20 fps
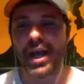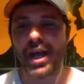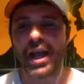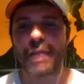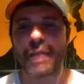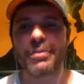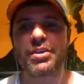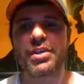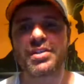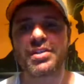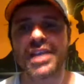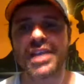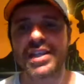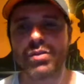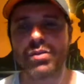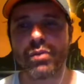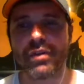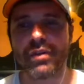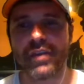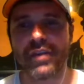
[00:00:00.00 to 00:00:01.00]
Let me just ask
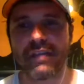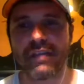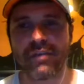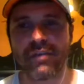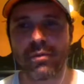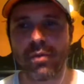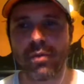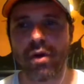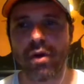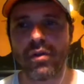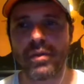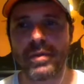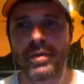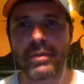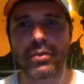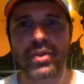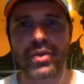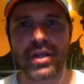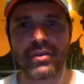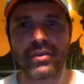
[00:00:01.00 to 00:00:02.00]
you one thing. From all the
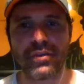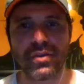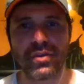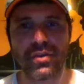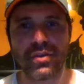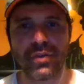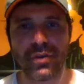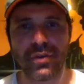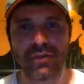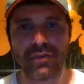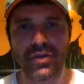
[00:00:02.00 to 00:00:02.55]
people that you've